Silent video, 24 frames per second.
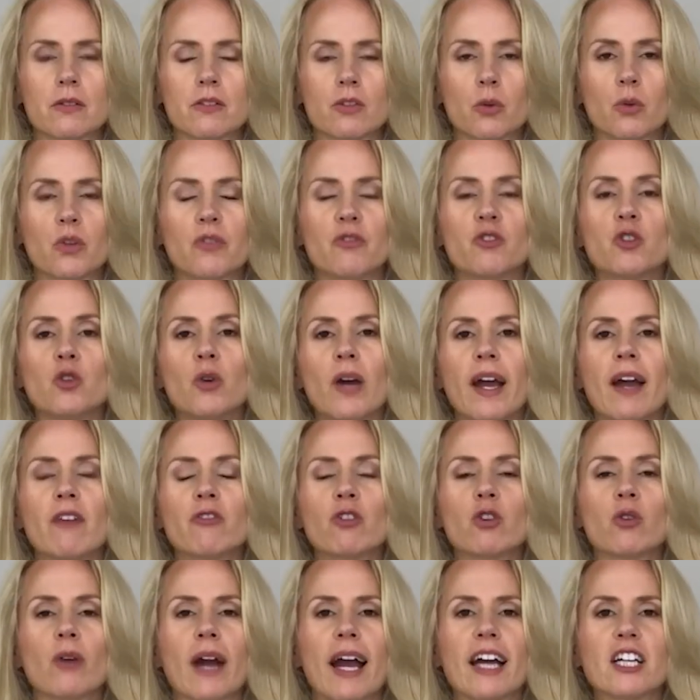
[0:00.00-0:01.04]
So if you have
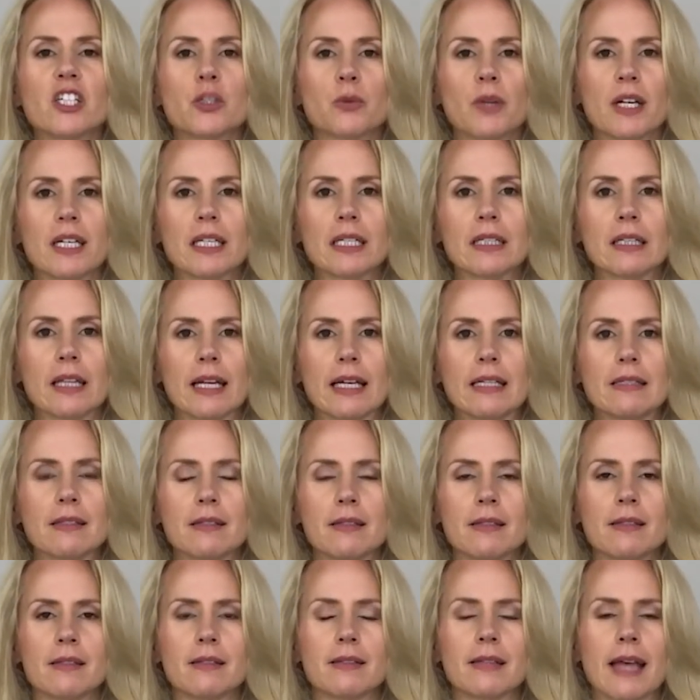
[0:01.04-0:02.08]
graduated
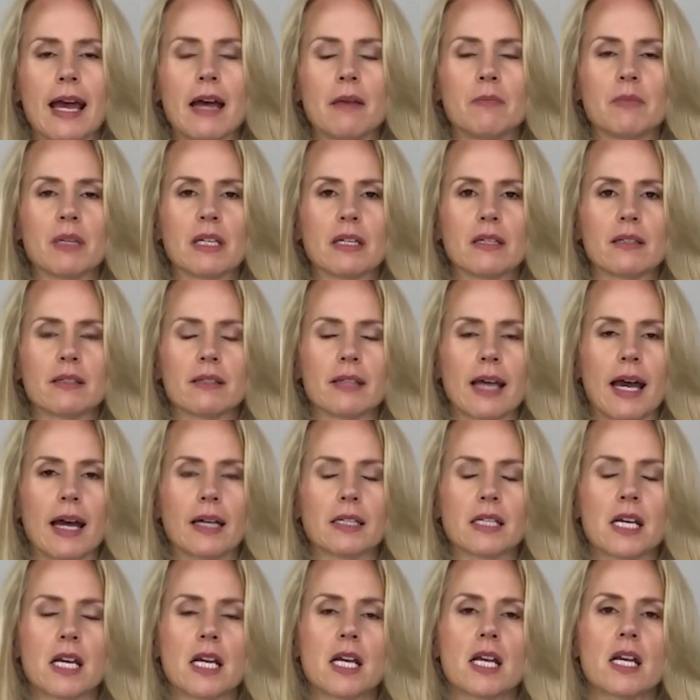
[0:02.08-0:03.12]
lenses, that means that
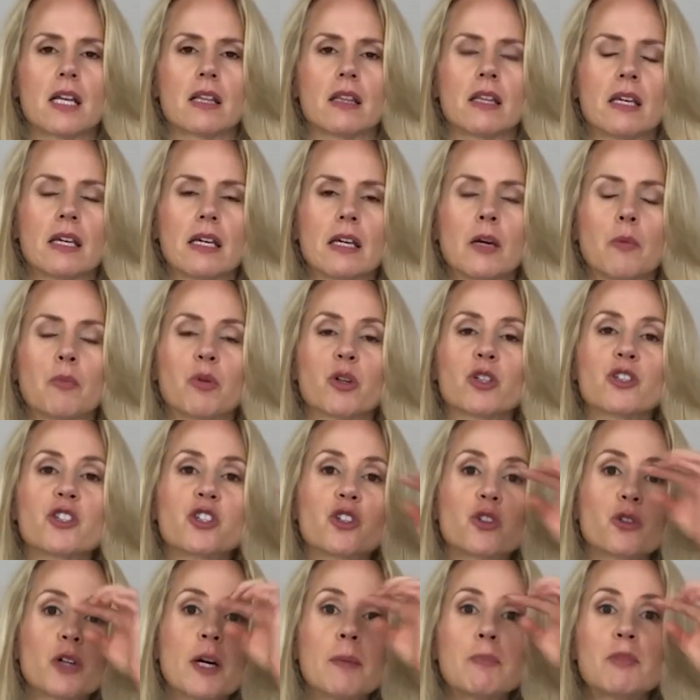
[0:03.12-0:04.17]
the
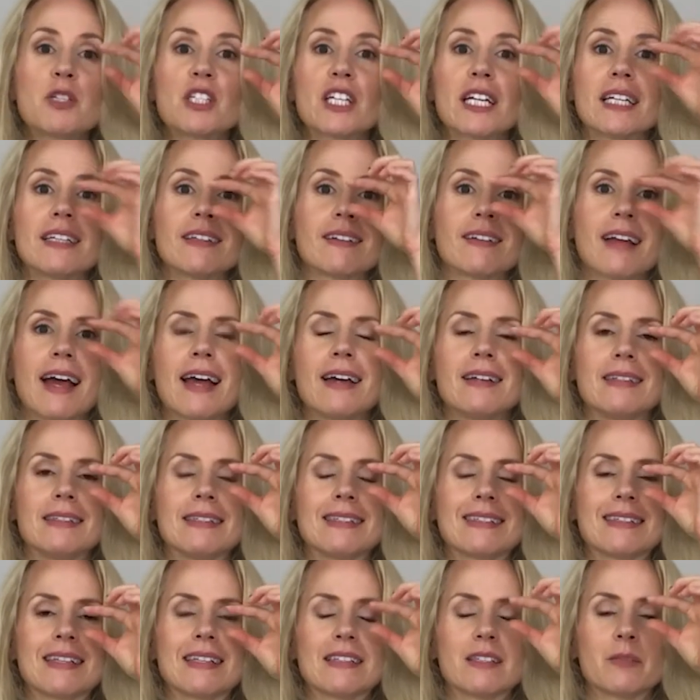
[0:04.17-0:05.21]
prescription lens
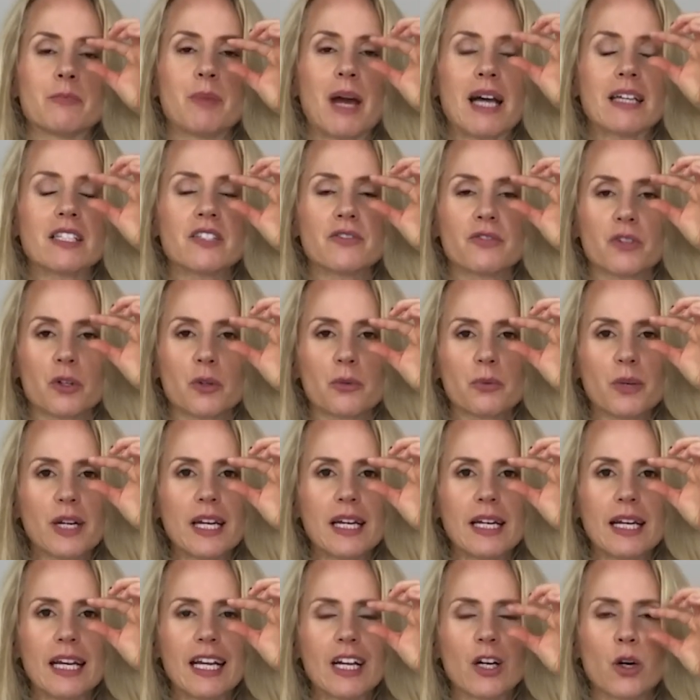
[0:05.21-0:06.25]
that's best for
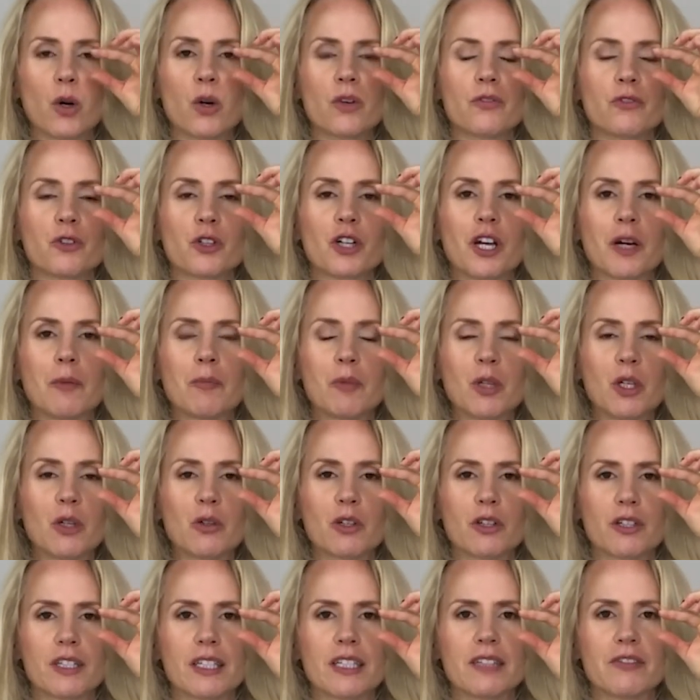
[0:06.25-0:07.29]
reading or for
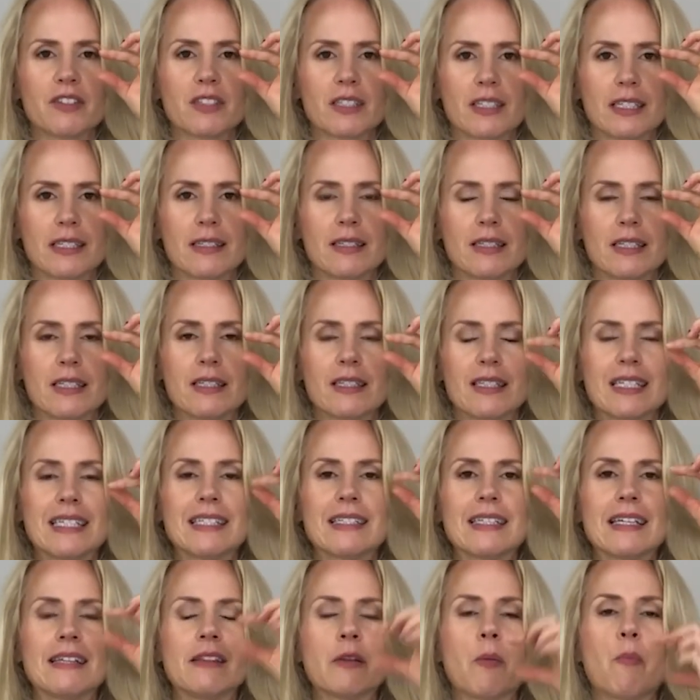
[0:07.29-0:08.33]
computer distance is
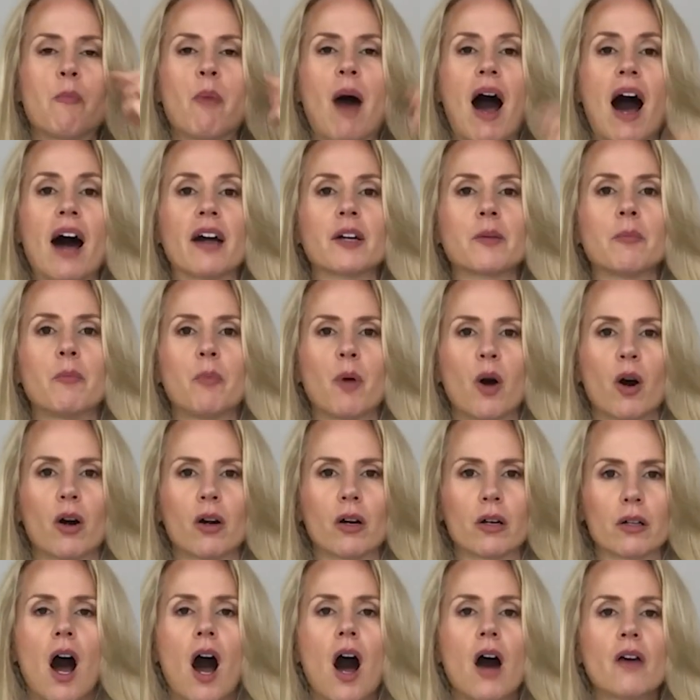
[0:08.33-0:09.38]
in the bottom
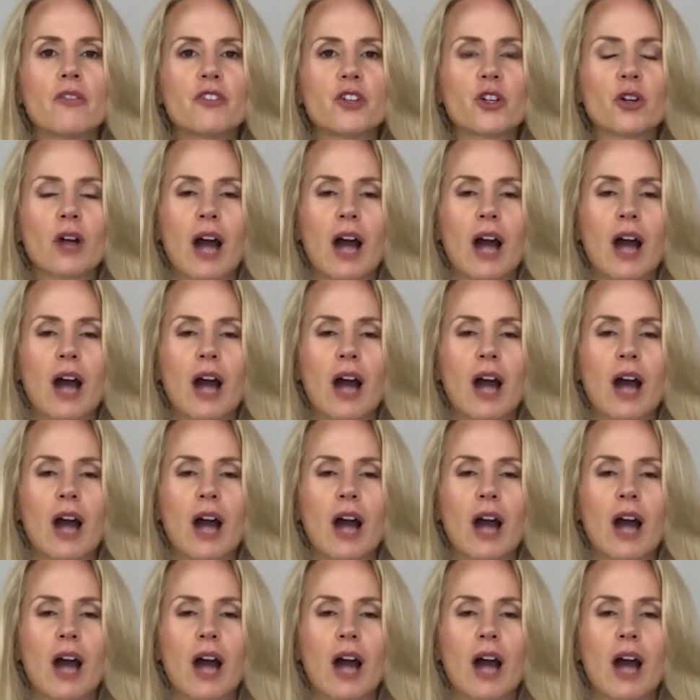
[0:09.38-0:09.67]
part of your